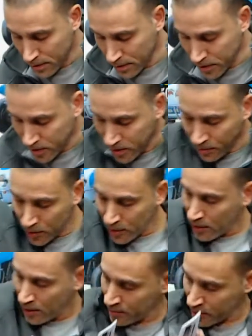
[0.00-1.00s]
Let's see
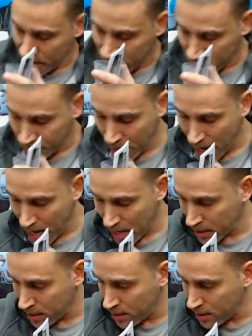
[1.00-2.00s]
what comes in this
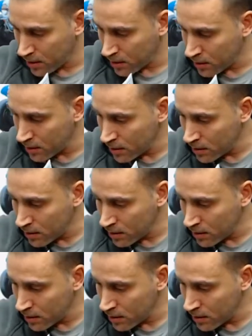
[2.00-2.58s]
bag here.